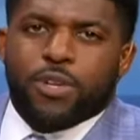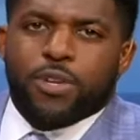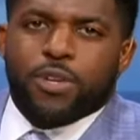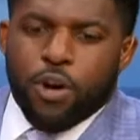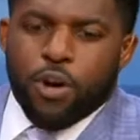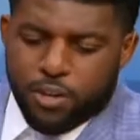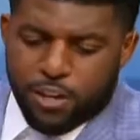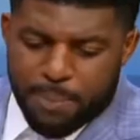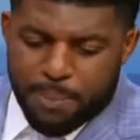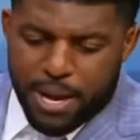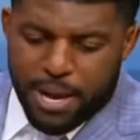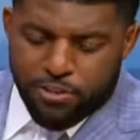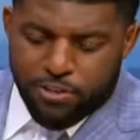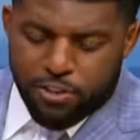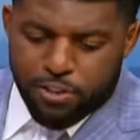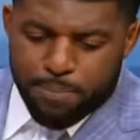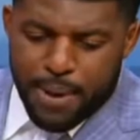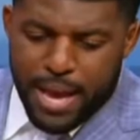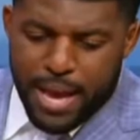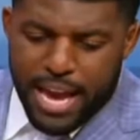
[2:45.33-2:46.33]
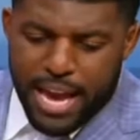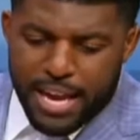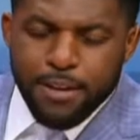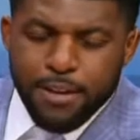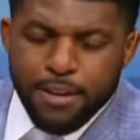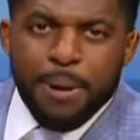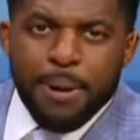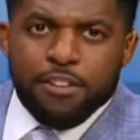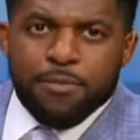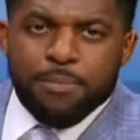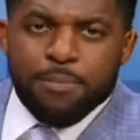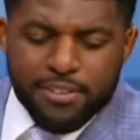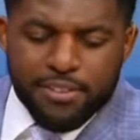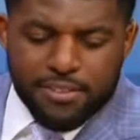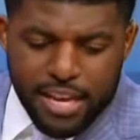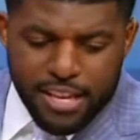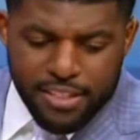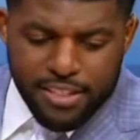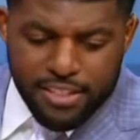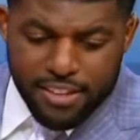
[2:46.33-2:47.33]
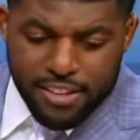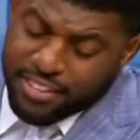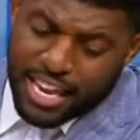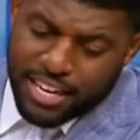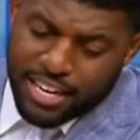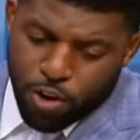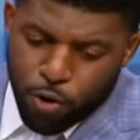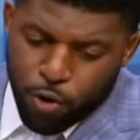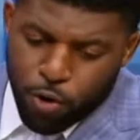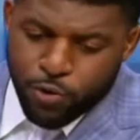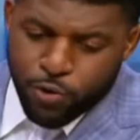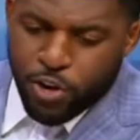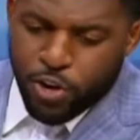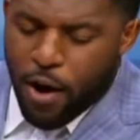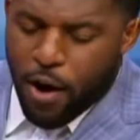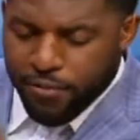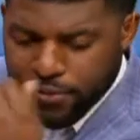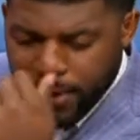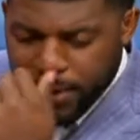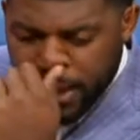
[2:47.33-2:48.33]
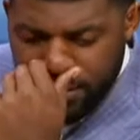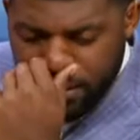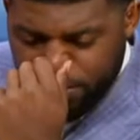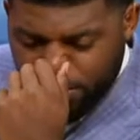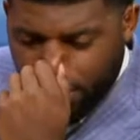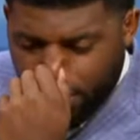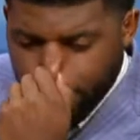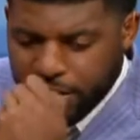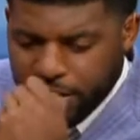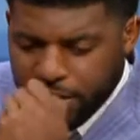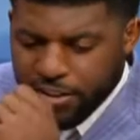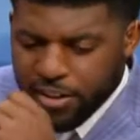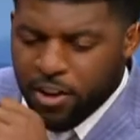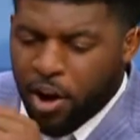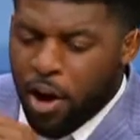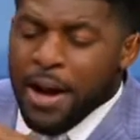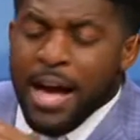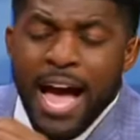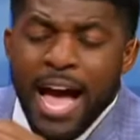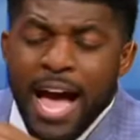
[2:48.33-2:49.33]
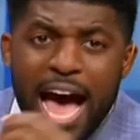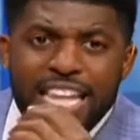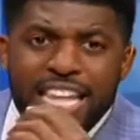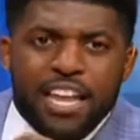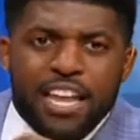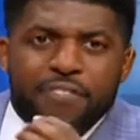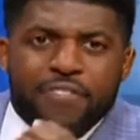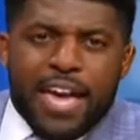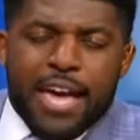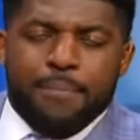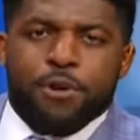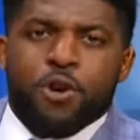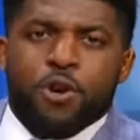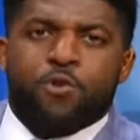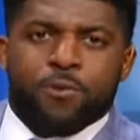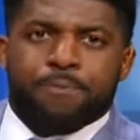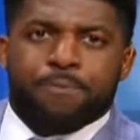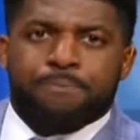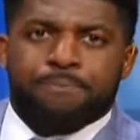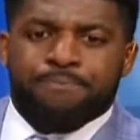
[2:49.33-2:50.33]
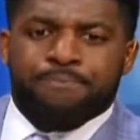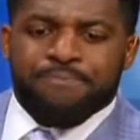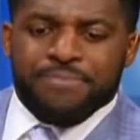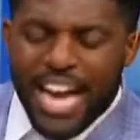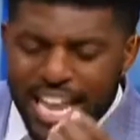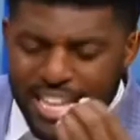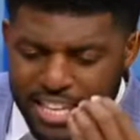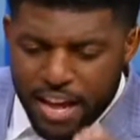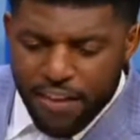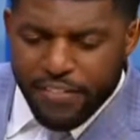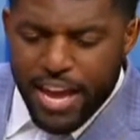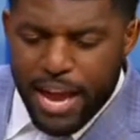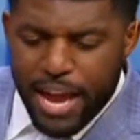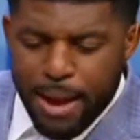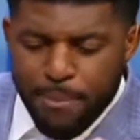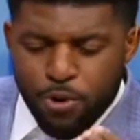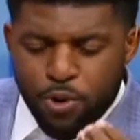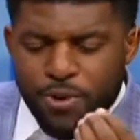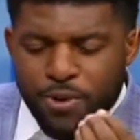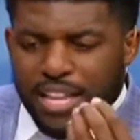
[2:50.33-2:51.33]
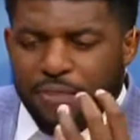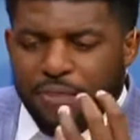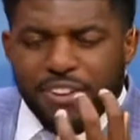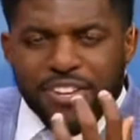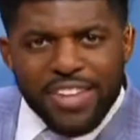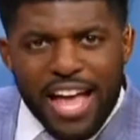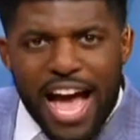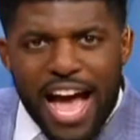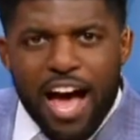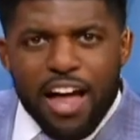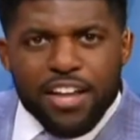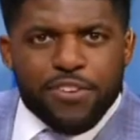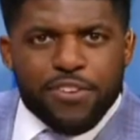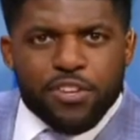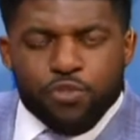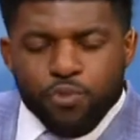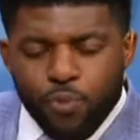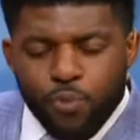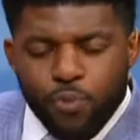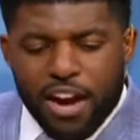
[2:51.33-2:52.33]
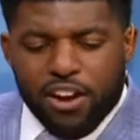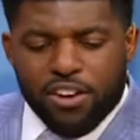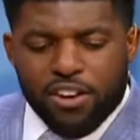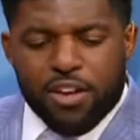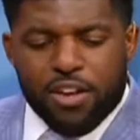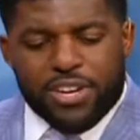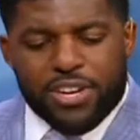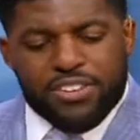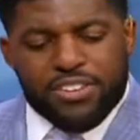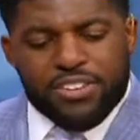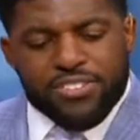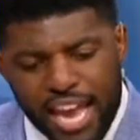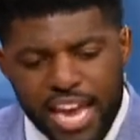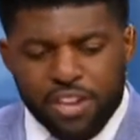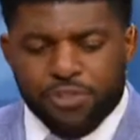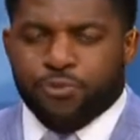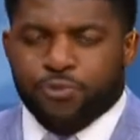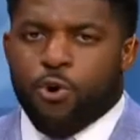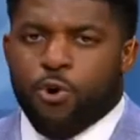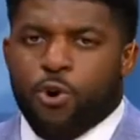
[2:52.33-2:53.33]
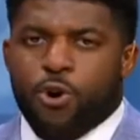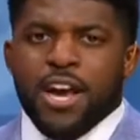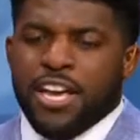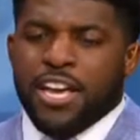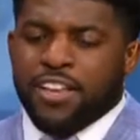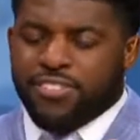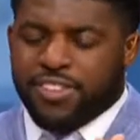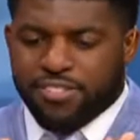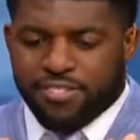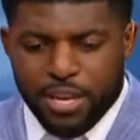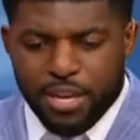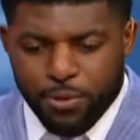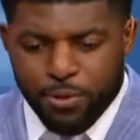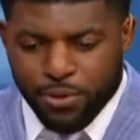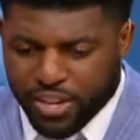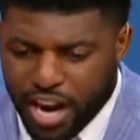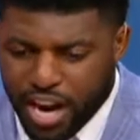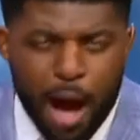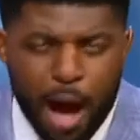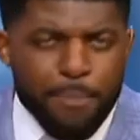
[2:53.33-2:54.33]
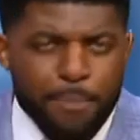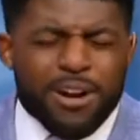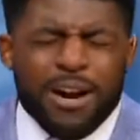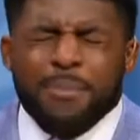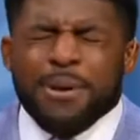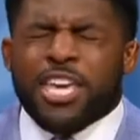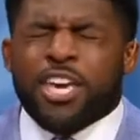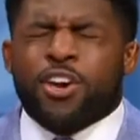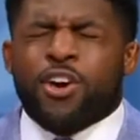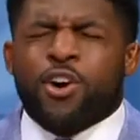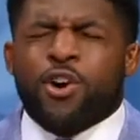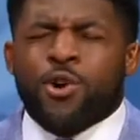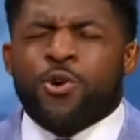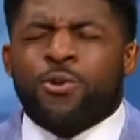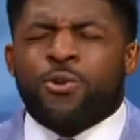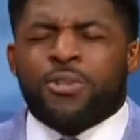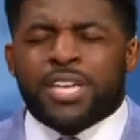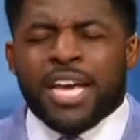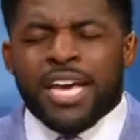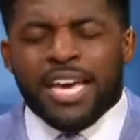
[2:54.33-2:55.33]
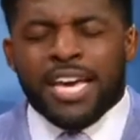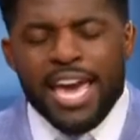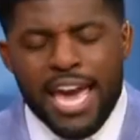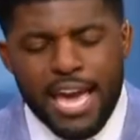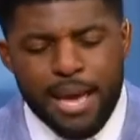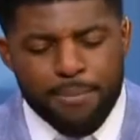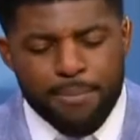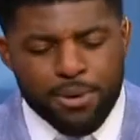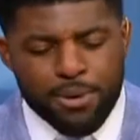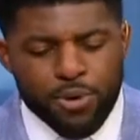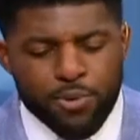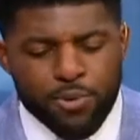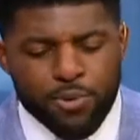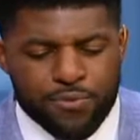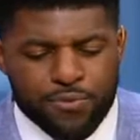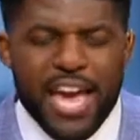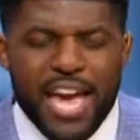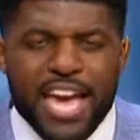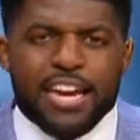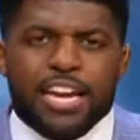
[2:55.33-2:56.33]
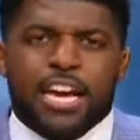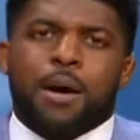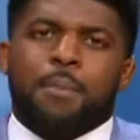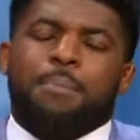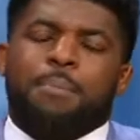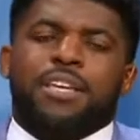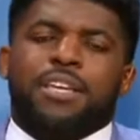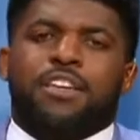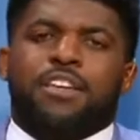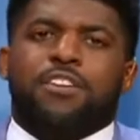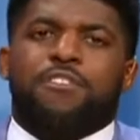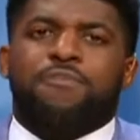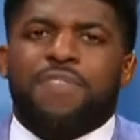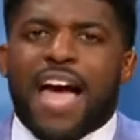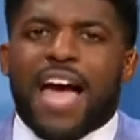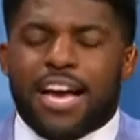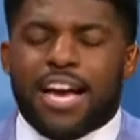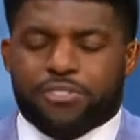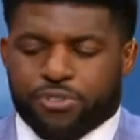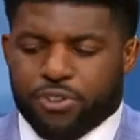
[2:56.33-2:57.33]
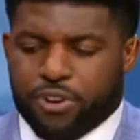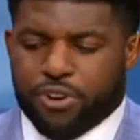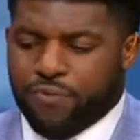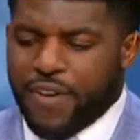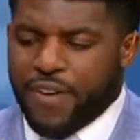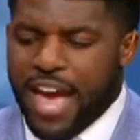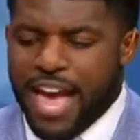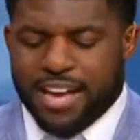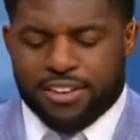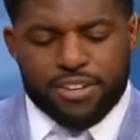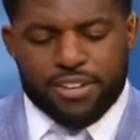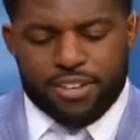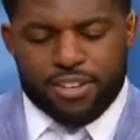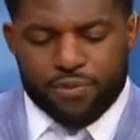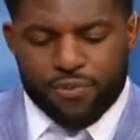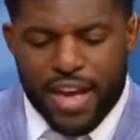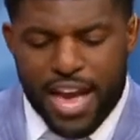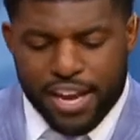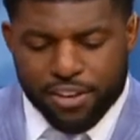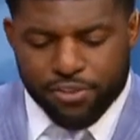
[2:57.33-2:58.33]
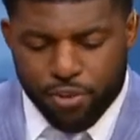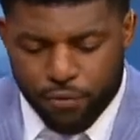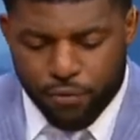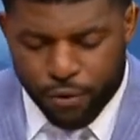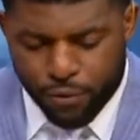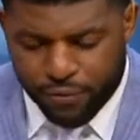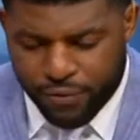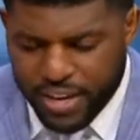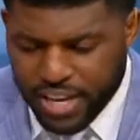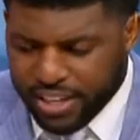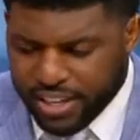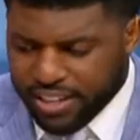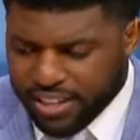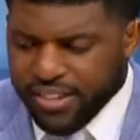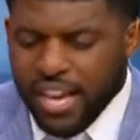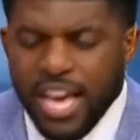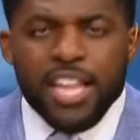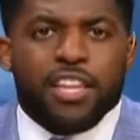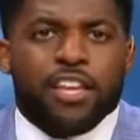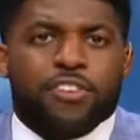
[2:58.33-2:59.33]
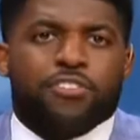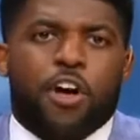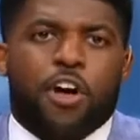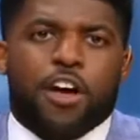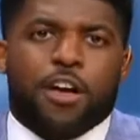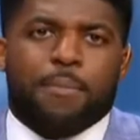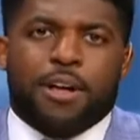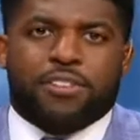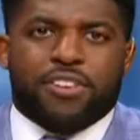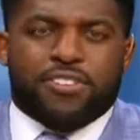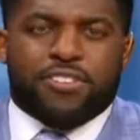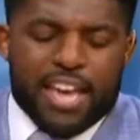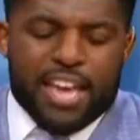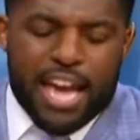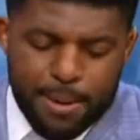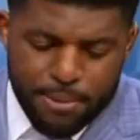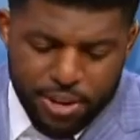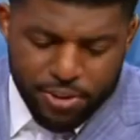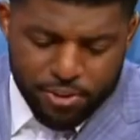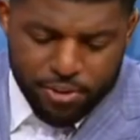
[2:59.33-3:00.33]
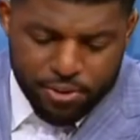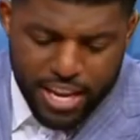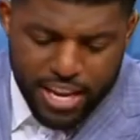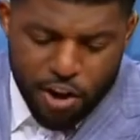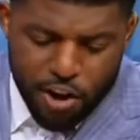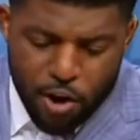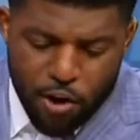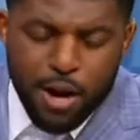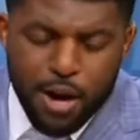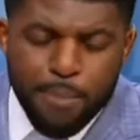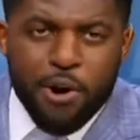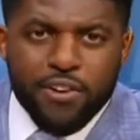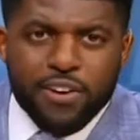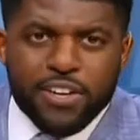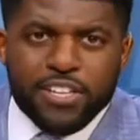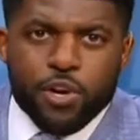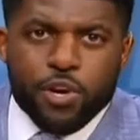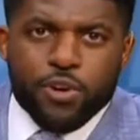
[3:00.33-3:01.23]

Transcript: holding the Patriots back, and it pains me to say this because I told y'all, I've said this all season long. I love Cam Newton. I love Cam Newton. I love his style, love his swagger, love what he stands for. Since he was at Auburn, I'm a huge Cam Newton fan. But the facts are the facts, and it's facts over feelings. Let's talk about this game yesterday. Y'all come on this show